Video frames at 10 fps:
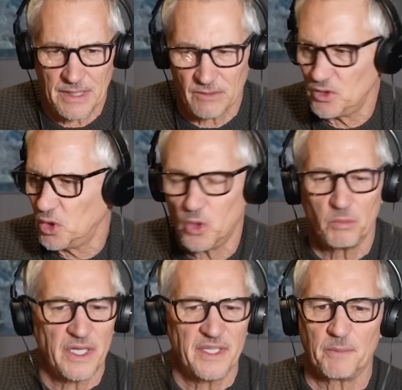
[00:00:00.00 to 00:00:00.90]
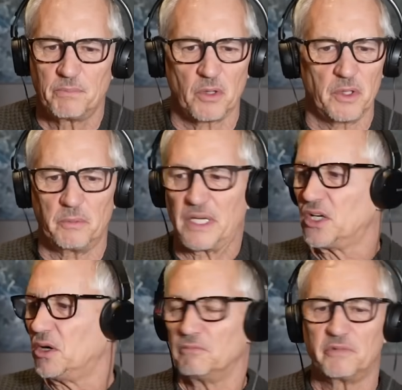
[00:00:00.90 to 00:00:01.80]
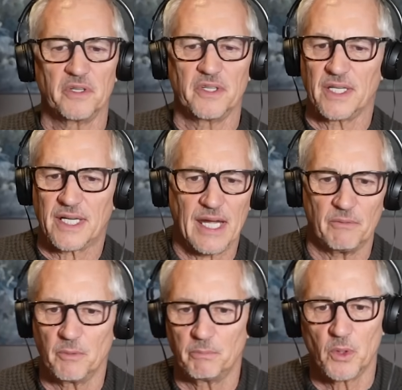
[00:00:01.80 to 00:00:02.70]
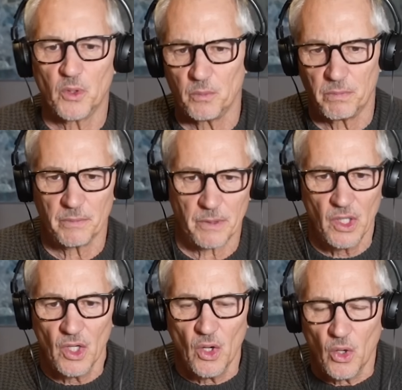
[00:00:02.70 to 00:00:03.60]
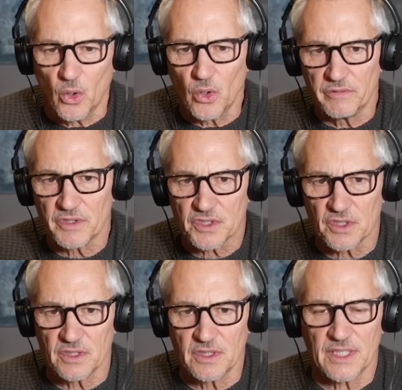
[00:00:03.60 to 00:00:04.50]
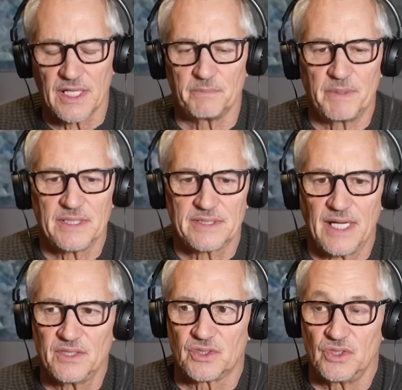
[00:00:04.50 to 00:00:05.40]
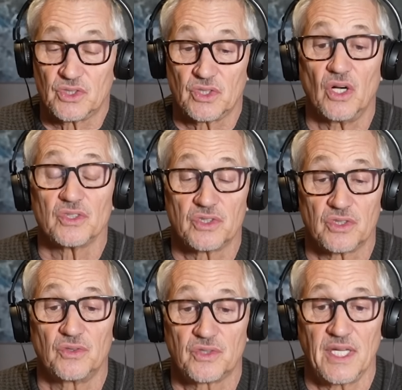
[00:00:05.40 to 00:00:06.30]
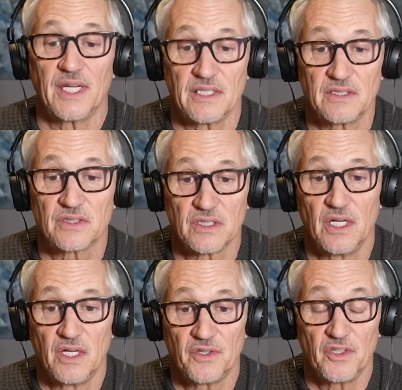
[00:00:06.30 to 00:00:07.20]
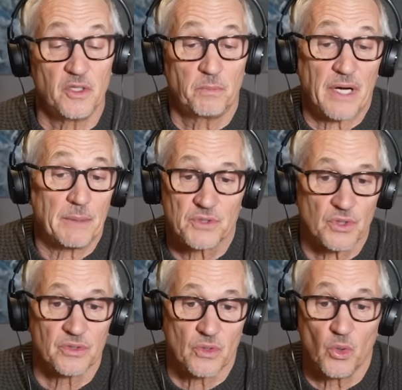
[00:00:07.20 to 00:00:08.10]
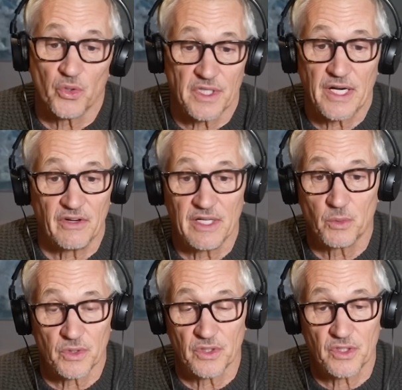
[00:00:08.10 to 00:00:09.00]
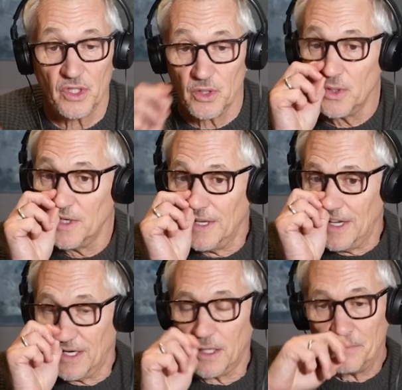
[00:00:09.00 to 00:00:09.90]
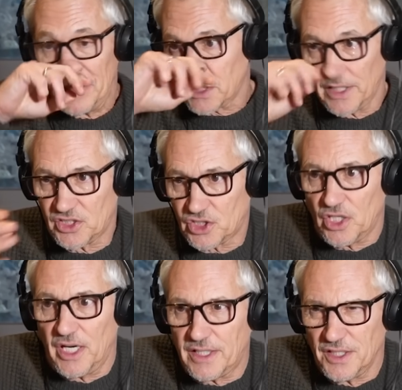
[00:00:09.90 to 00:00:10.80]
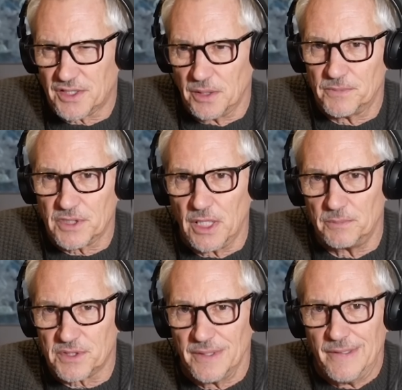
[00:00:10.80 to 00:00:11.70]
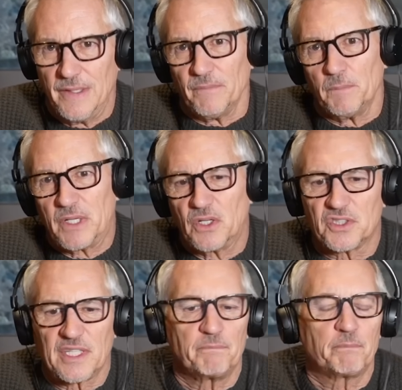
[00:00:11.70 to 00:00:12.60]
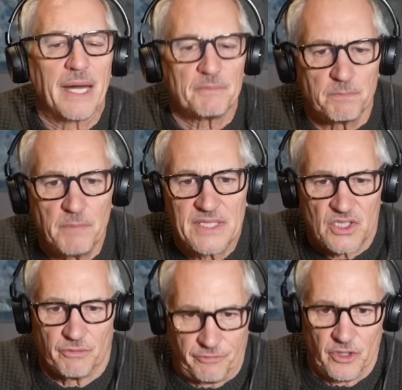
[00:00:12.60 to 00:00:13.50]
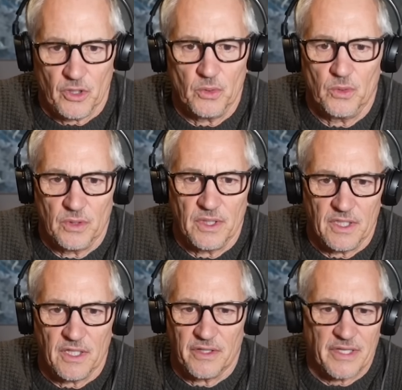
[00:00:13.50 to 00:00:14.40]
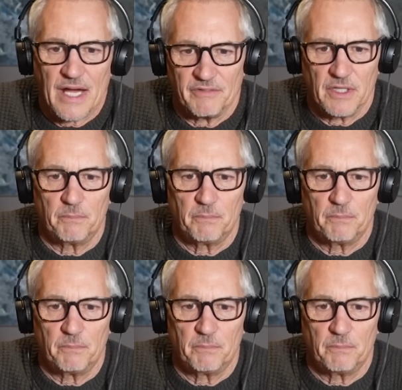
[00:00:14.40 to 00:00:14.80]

out, normally they'd probably have been confident that they kept the ball, but all of a sudden it gets a bit tense and you start to do things that you perhaps ordinarily wouldn't do. It's like strikers sometimes, because they've perhaps missed a few and having a